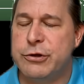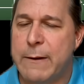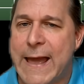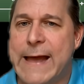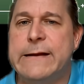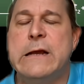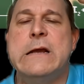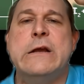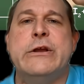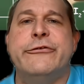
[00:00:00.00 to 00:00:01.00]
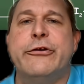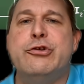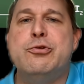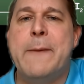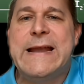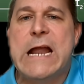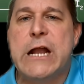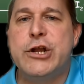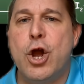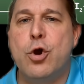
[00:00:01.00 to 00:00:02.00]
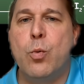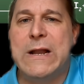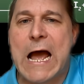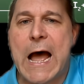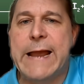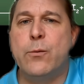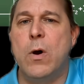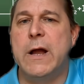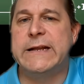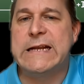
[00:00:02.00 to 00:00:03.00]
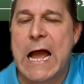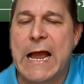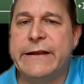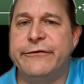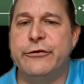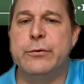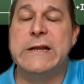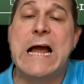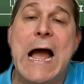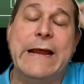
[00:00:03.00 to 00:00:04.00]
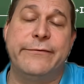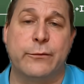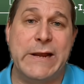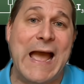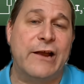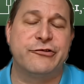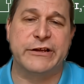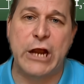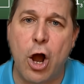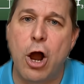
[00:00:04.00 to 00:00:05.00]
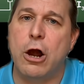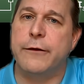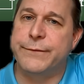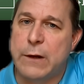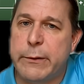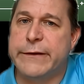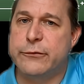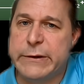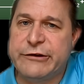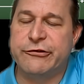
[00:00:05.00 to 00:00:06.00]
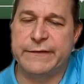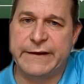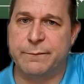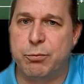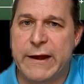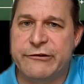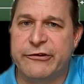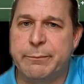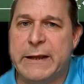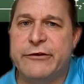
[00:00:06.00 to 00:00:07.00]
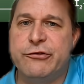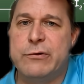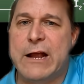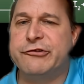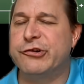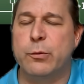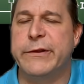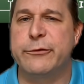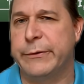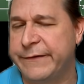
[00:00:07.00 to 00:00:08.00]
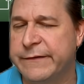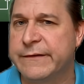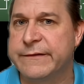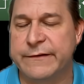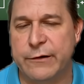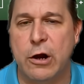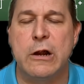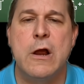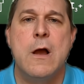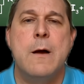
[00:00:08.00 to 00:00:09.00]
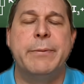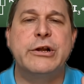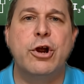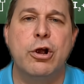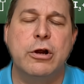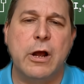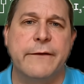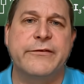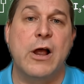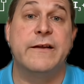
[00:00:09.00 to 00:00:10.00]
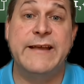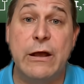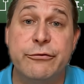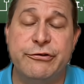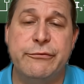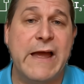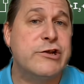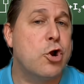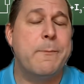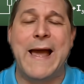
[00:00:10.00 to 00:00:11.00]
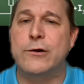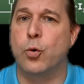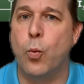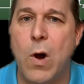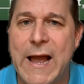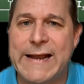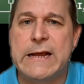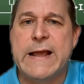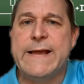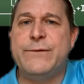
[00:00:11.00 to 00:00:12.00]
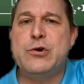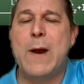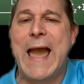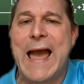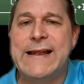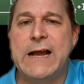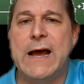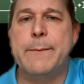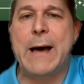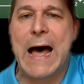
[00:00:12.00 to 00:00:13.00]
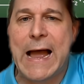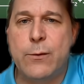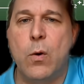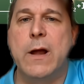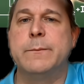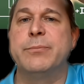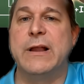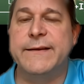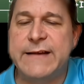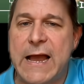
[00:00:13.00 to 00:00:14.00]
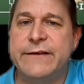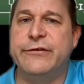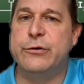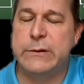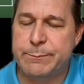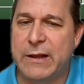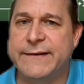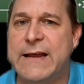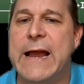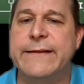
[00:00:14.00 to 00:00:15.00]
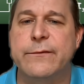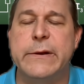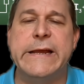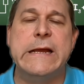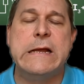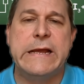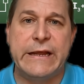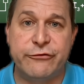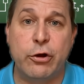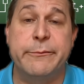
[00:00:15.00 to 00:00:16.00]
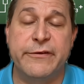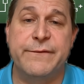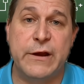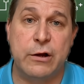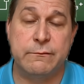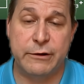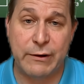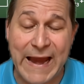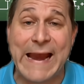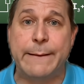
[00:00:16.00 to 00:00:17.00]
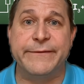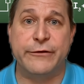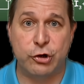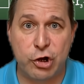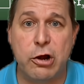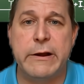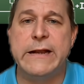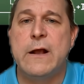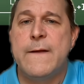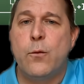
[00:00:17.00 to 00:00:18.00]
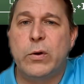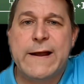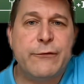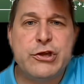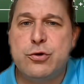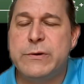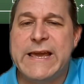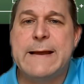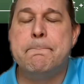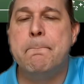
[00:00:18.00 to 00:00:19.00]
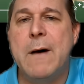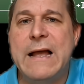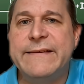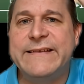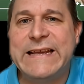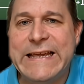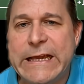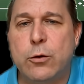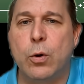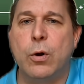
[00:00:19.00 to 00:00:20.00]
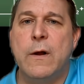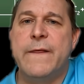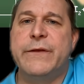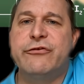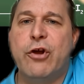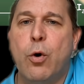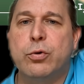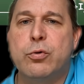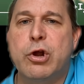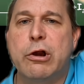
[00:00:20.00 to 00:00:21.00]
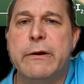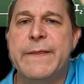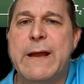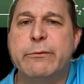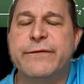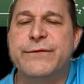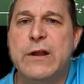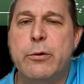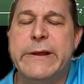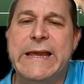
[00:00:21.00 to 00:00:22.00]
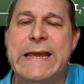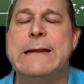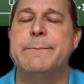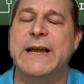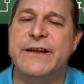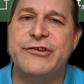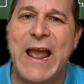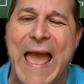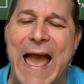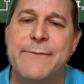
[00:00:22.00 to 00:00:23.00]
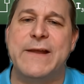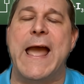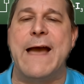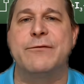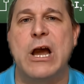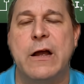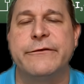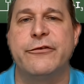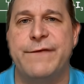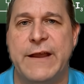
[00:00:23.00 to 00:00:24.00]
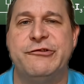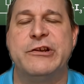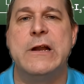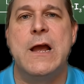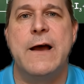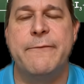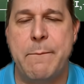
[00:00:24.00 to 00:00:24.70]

you had. So you may not know what I1 and I2 and I3 actually are flowing through each of these branches because you're not sure what the resistances are. But Kirchhoff's law tells you that no matter what, if you add up I1 plus I2 and plus I3 in terms of their, their amps, their current, Whatever you get must equal the total current that was flowing in because you have to have conservation of